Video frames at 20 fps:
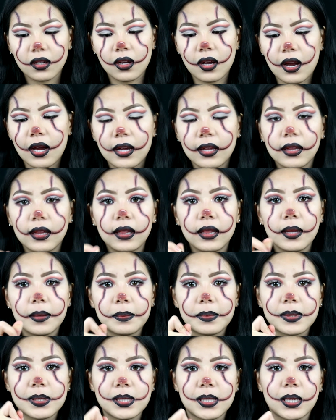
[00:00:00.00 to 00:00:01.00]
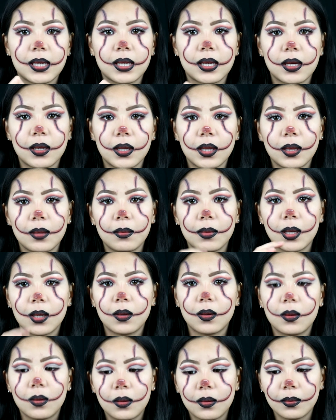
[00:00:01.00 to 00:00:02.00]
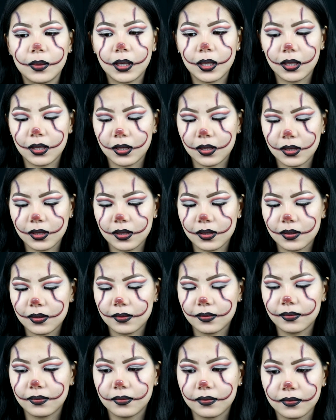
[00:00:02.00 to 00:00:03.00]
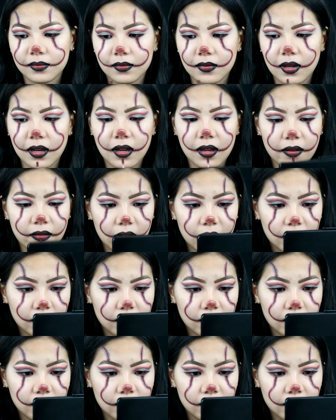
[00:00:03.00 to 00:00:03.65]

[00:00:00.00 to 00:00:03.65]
Tiny lipstick in the middle because I have